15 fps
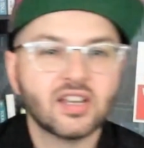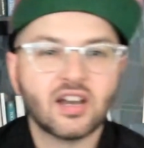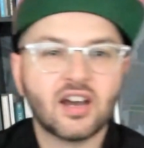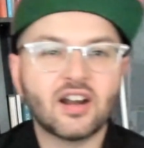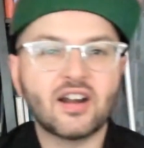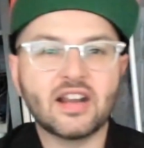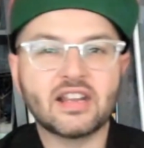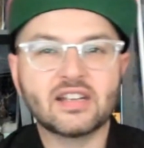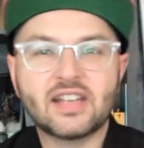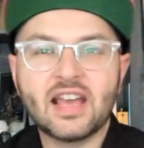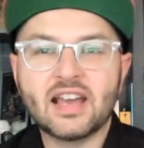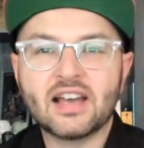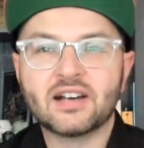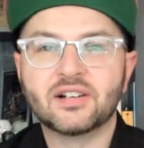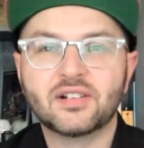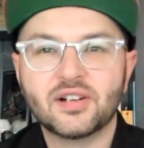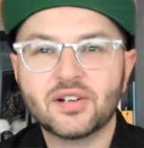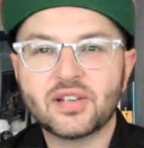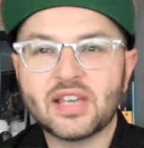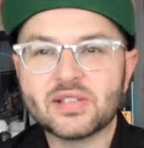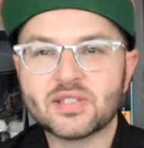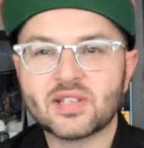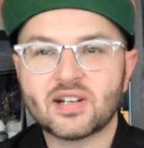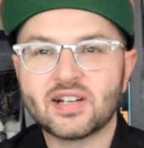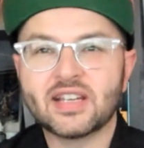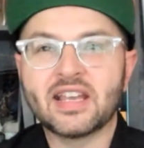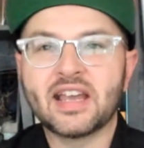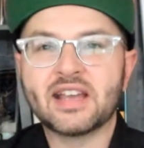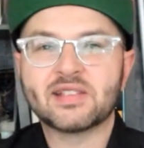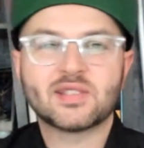All right, now. Okay, sorry
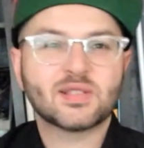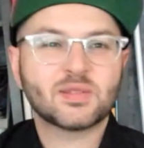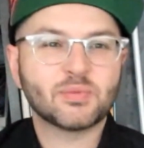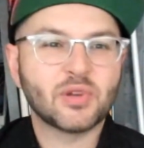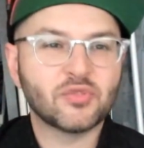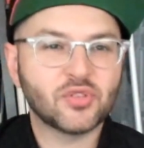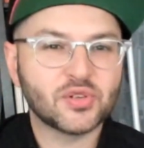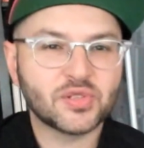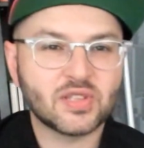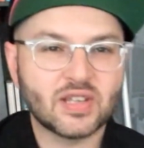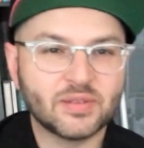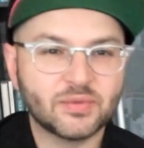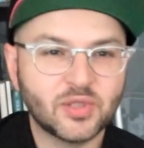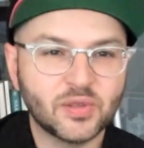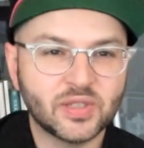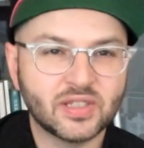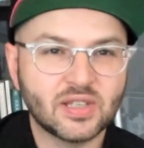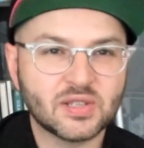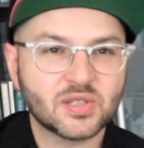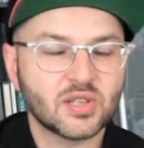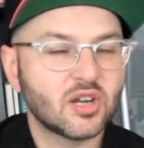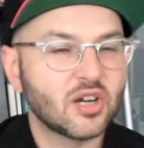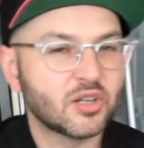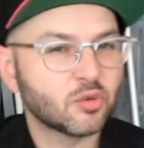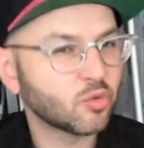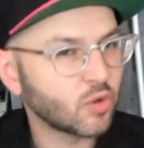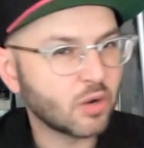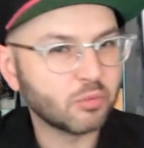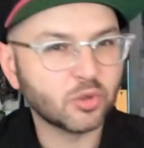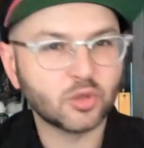guys. This is my first time doing this on
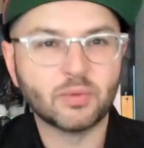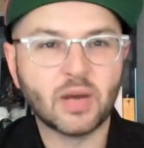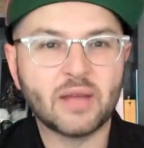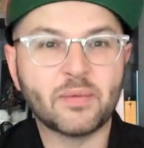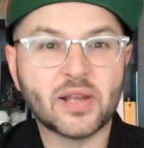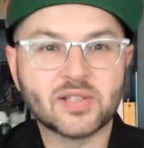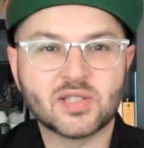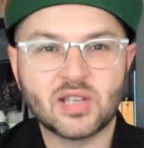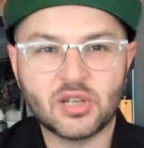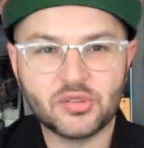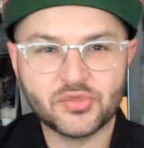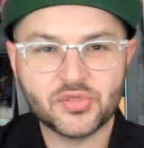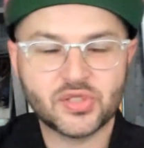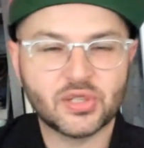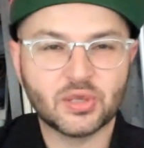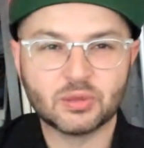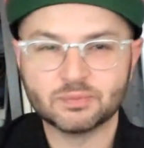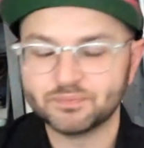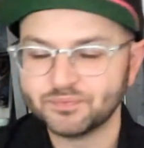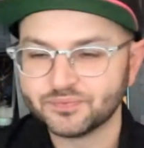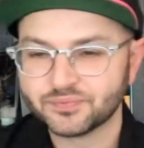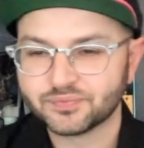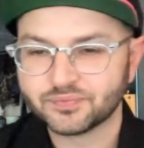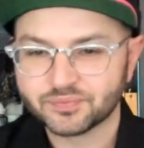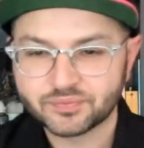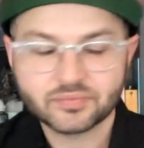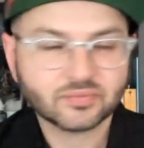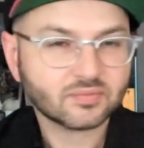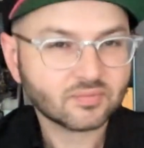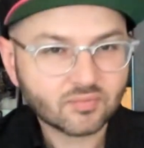Rumble by myself, so
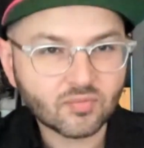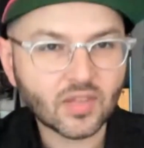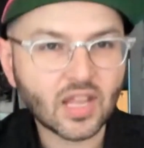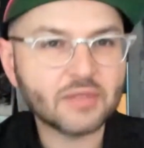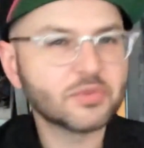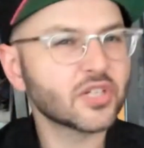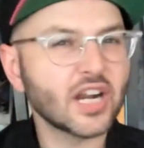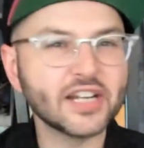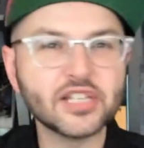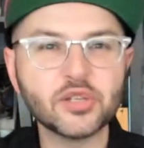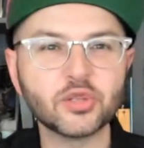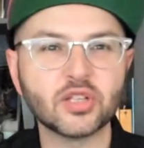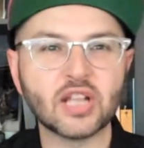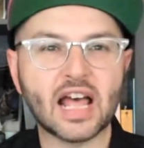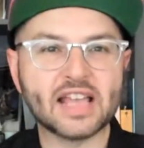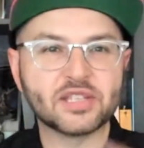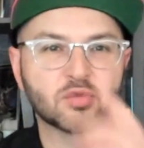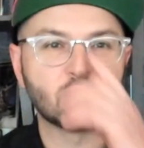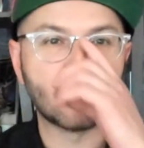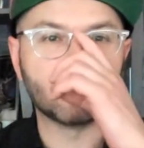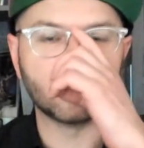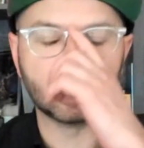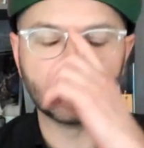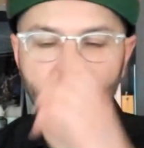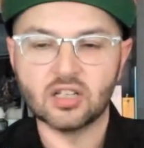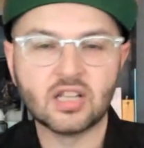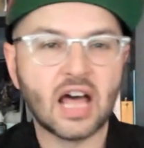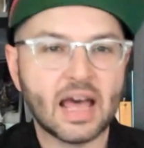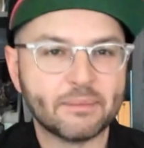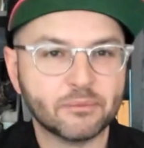I'm trying to utilize Rumble a
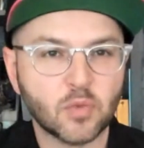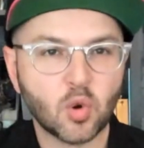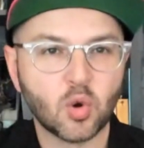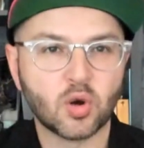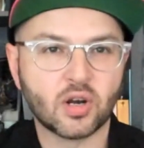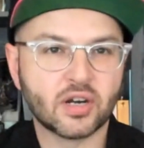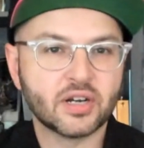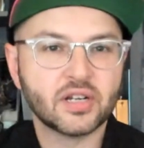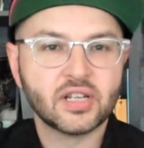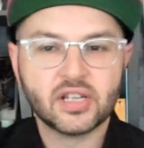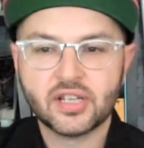lot more.